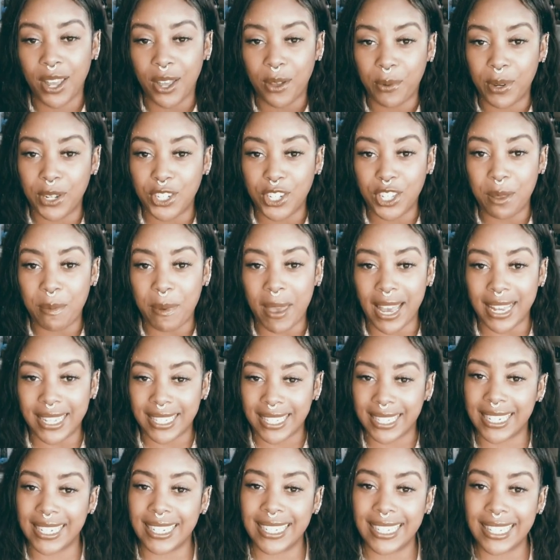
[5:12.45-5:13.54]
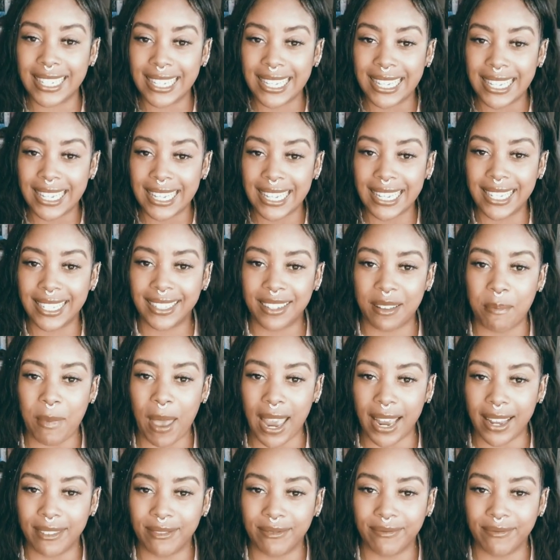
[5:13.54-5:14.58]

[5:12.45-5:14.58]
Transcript: Wish you the best. Bye.